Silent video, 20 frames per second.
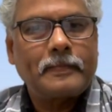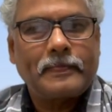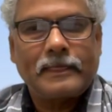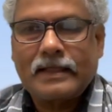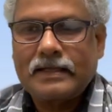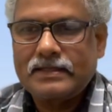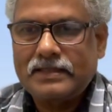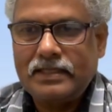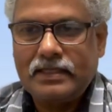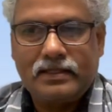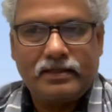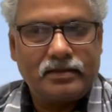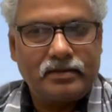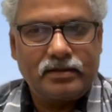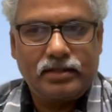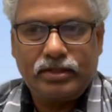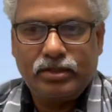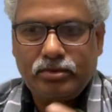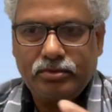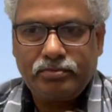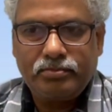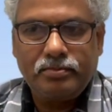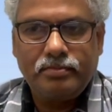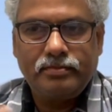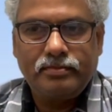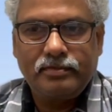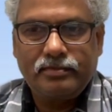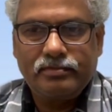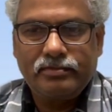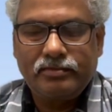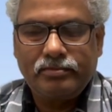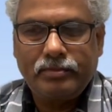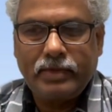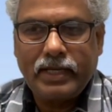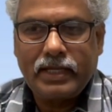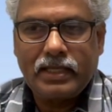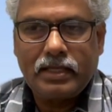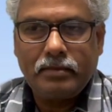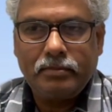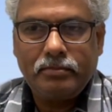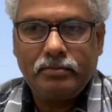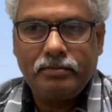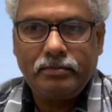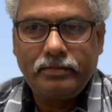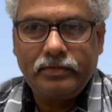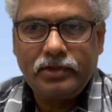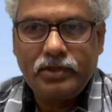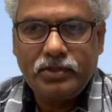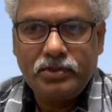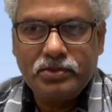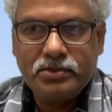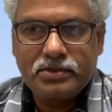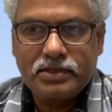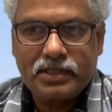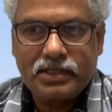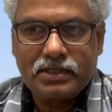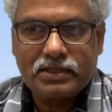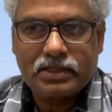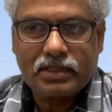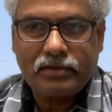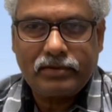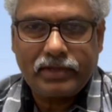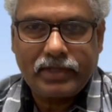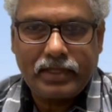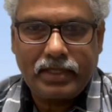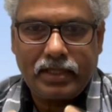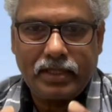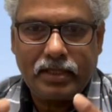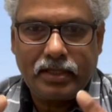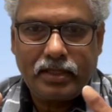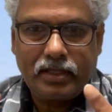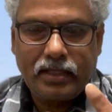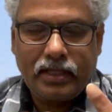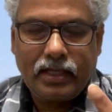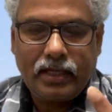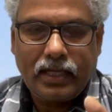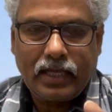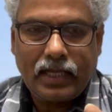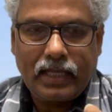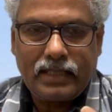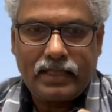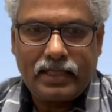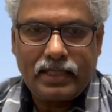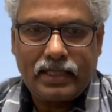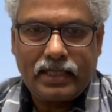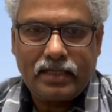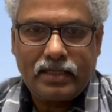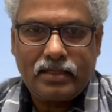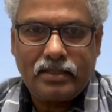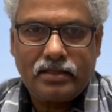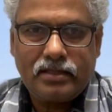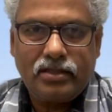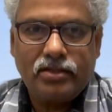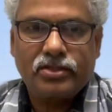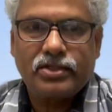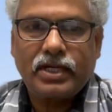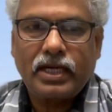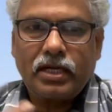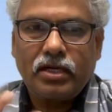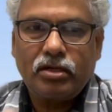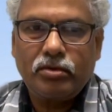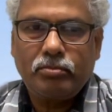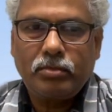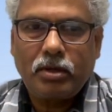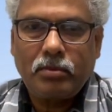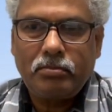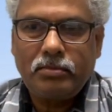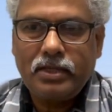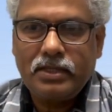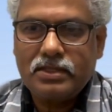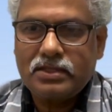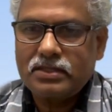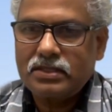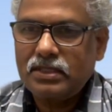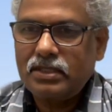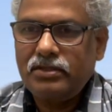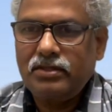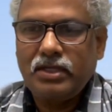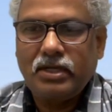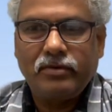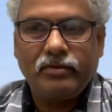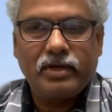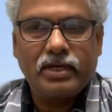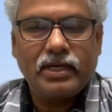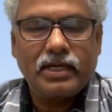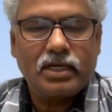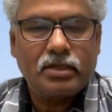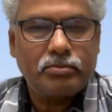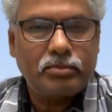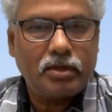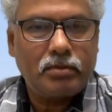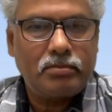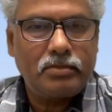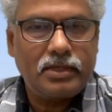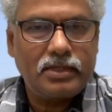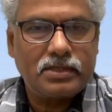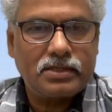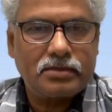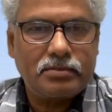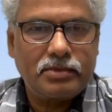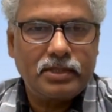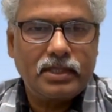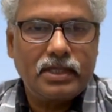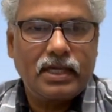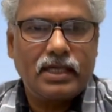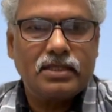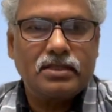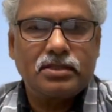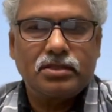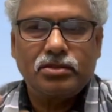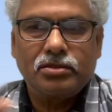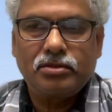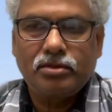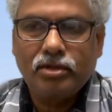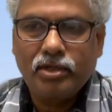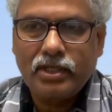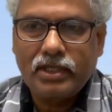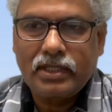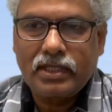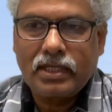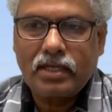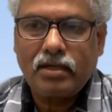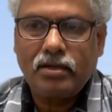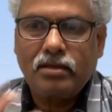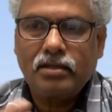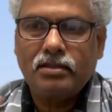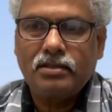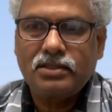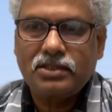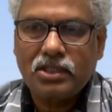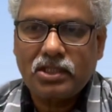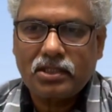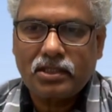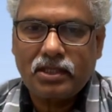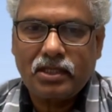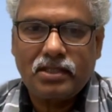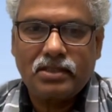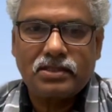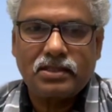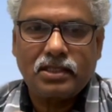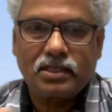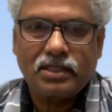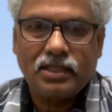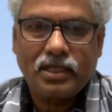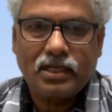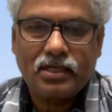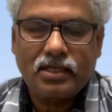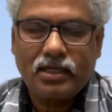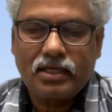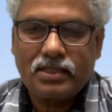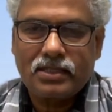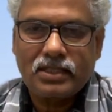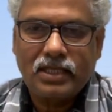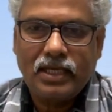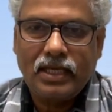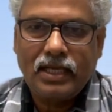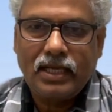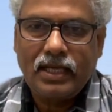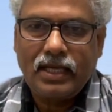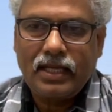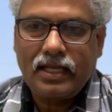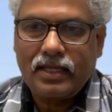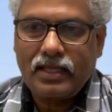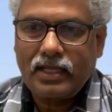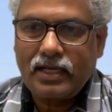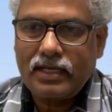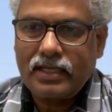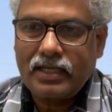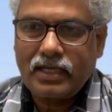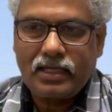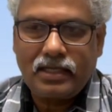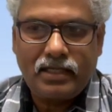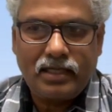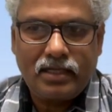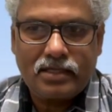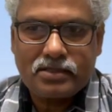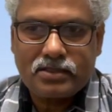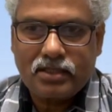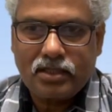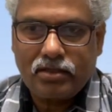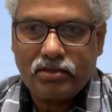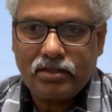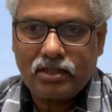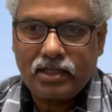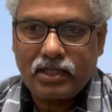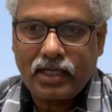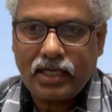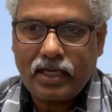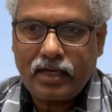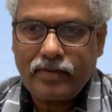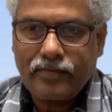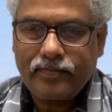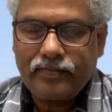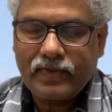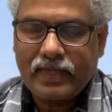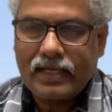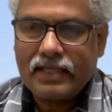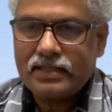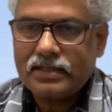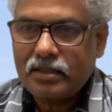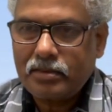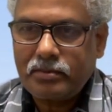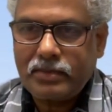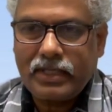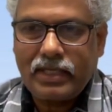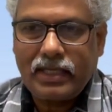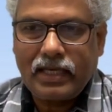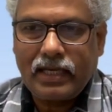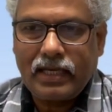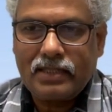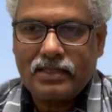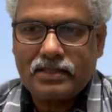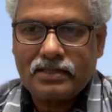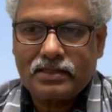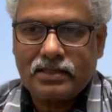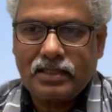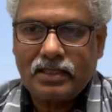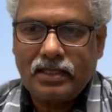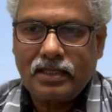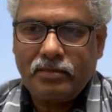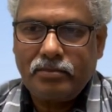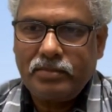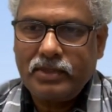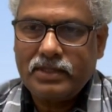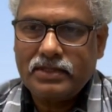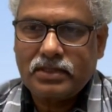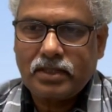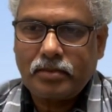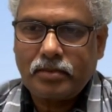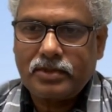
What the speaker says: See, you make a huge discovery and then you try to publish, you never get published because you're going around journals and journals, and then 10 years down the time somebody else picks up